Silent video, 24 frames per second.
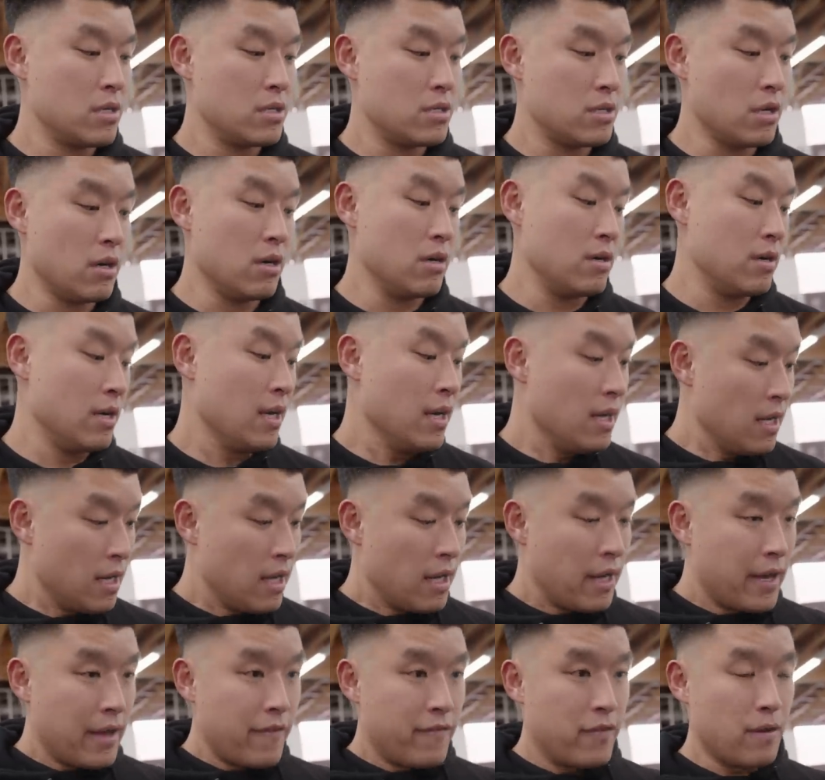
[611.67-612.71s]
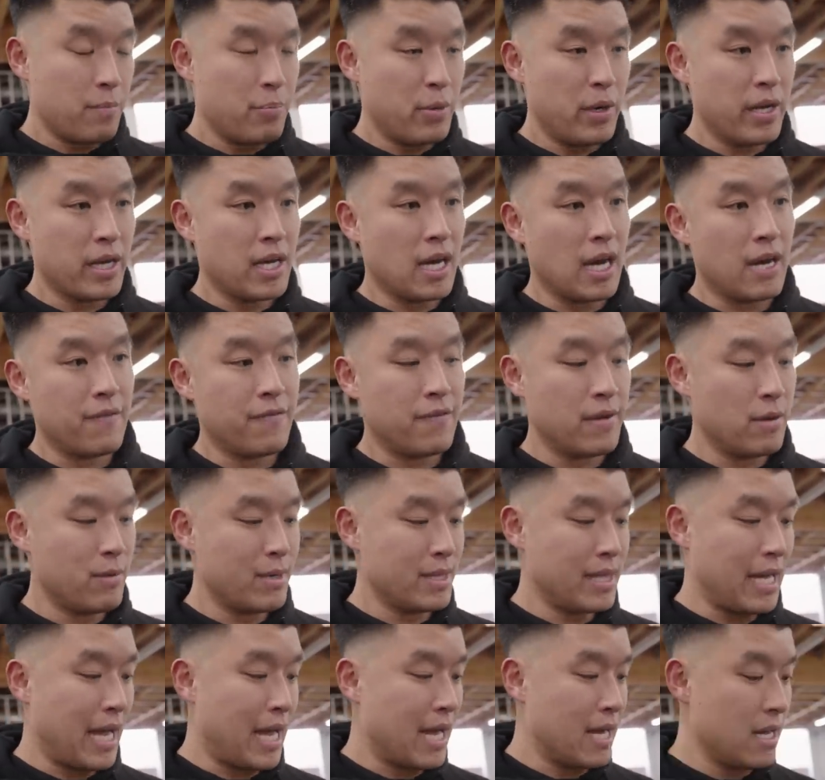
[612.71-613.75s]
So feel pretty confident
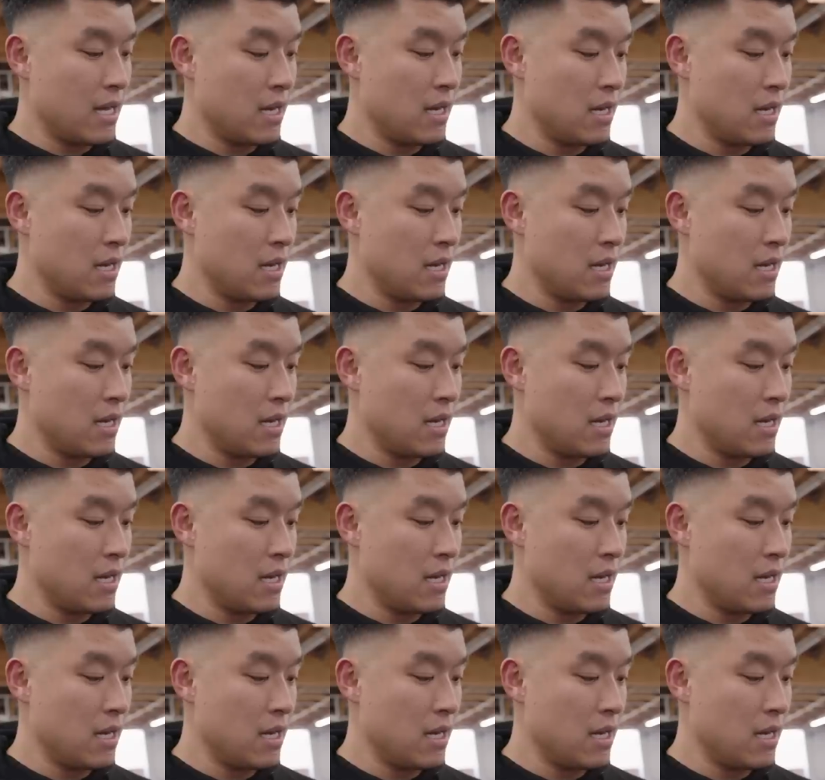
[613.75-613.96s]
with that.